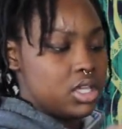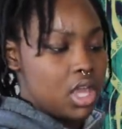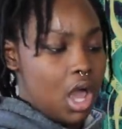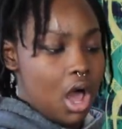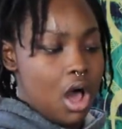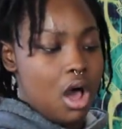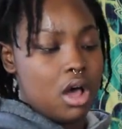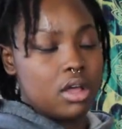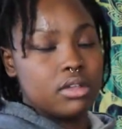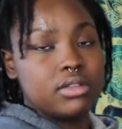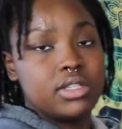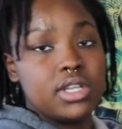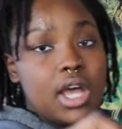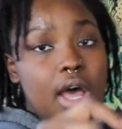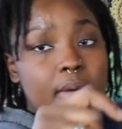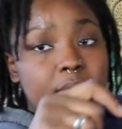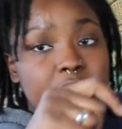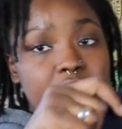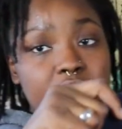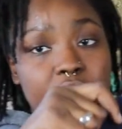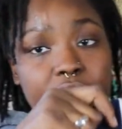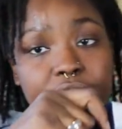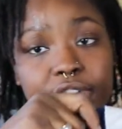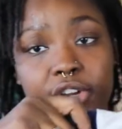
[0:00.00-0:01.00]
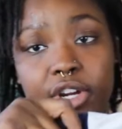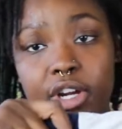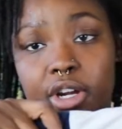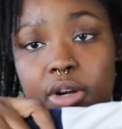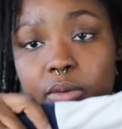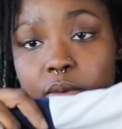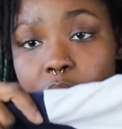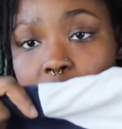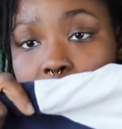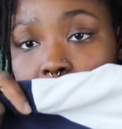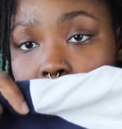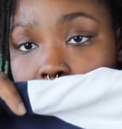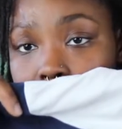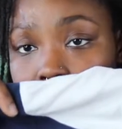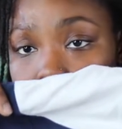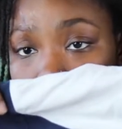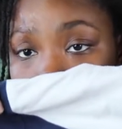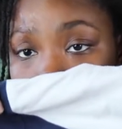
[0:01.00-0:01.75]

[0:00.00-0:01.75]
Y'all, Tommy Hilfiger, we went